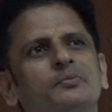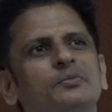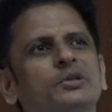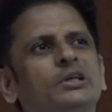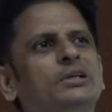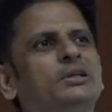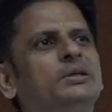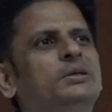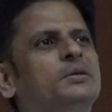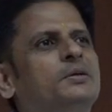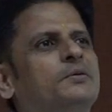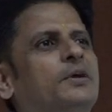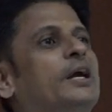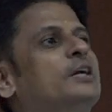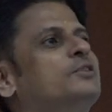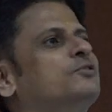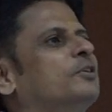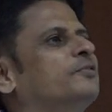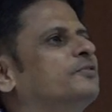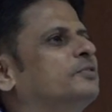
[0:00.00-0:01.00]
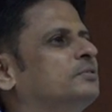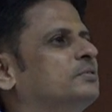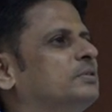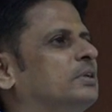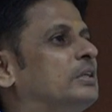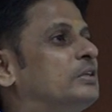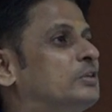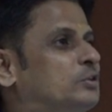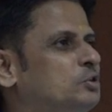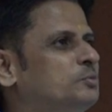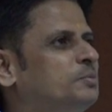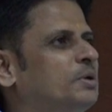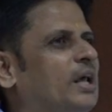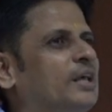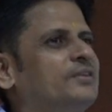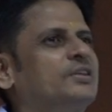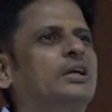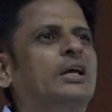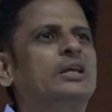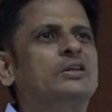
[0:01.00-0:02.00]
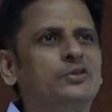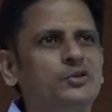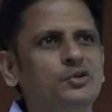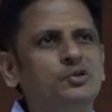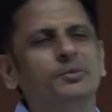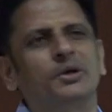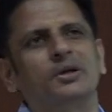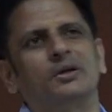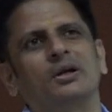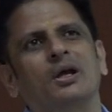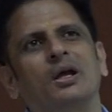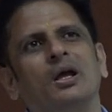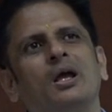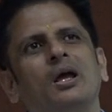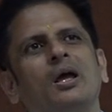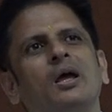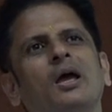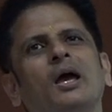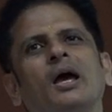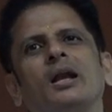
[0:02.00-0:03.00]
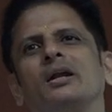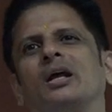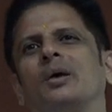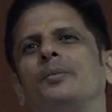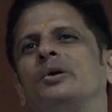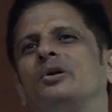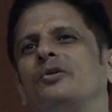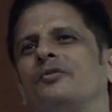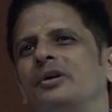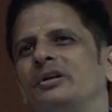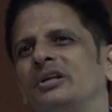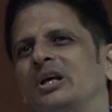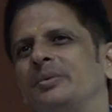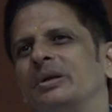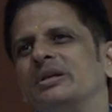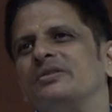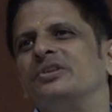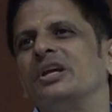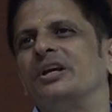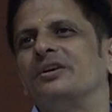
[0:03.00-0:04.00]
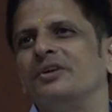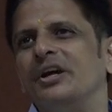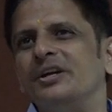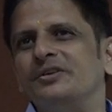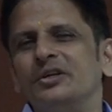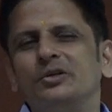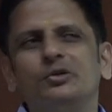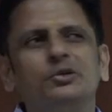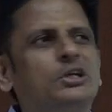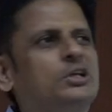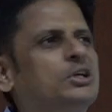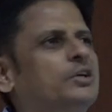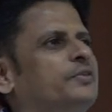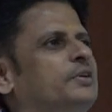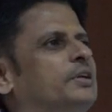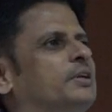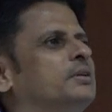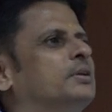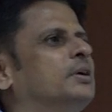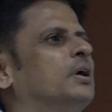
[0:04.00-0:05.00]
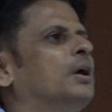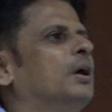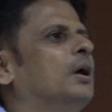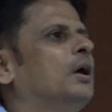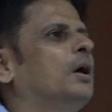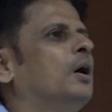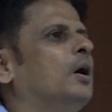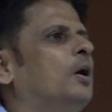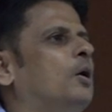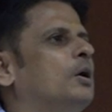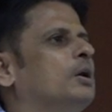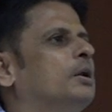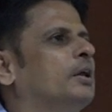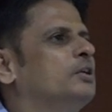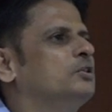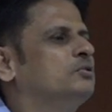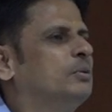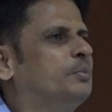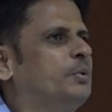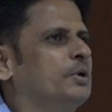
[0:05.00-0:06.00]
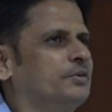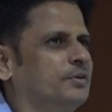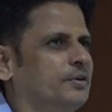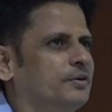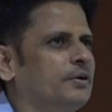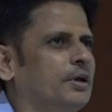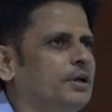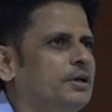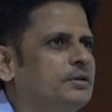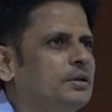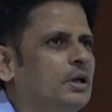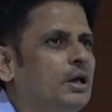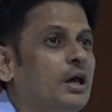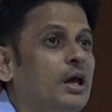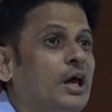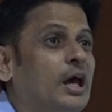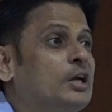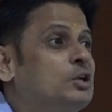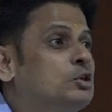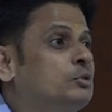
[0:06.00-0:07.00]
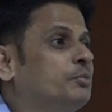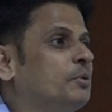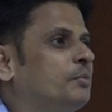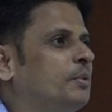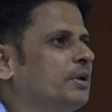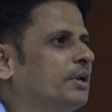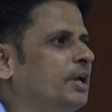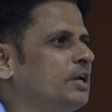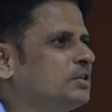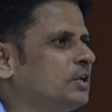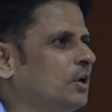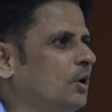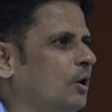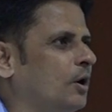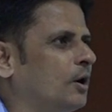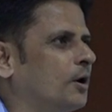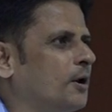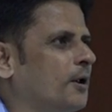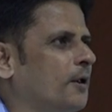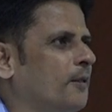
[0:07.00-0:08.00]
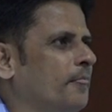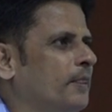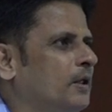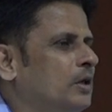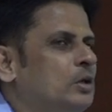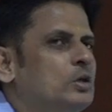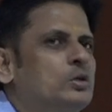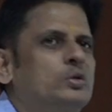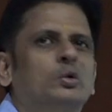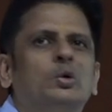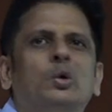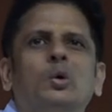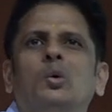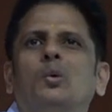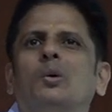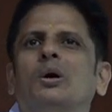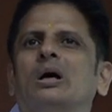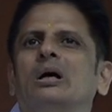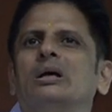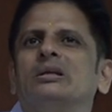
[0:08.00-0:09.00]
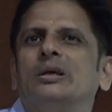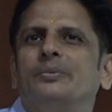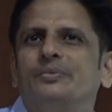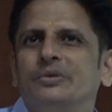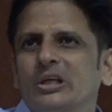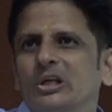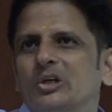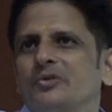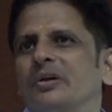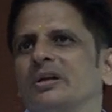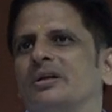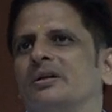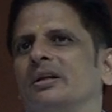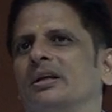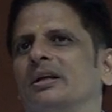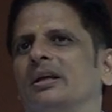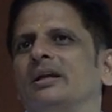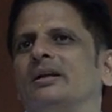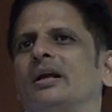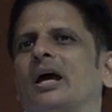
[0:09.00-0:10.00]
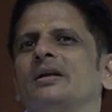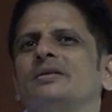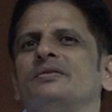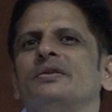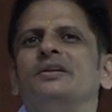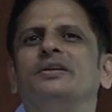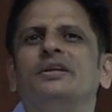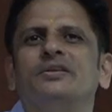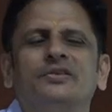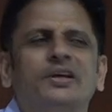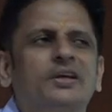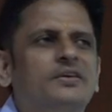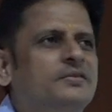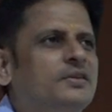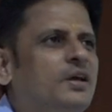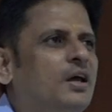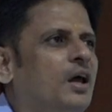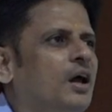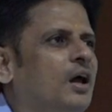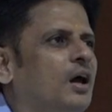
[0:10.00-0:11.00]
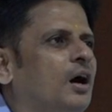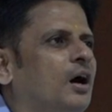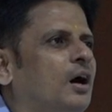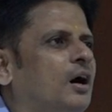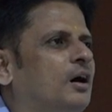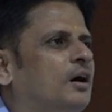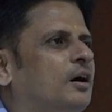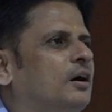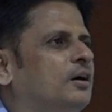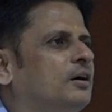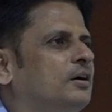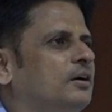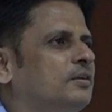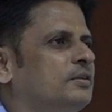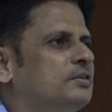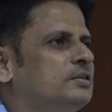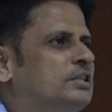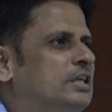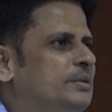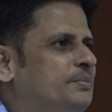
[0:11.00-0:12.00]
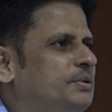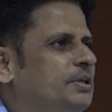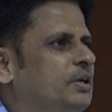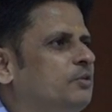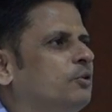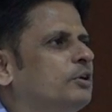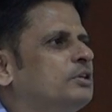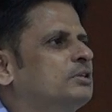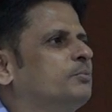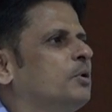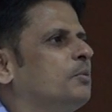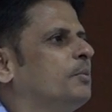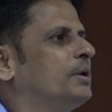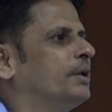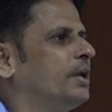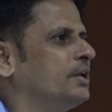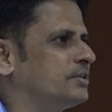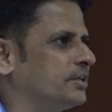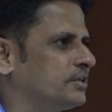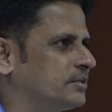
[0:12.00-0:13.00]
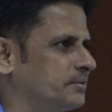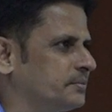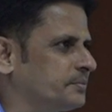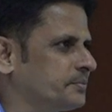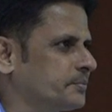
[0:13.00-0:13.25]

the rights of consumer as a consumer, and Government of India, being signatory to the Covenant on Consumer Protection Right, had to promulgate a law. So subsequently, in 1986, CPA was promulgated.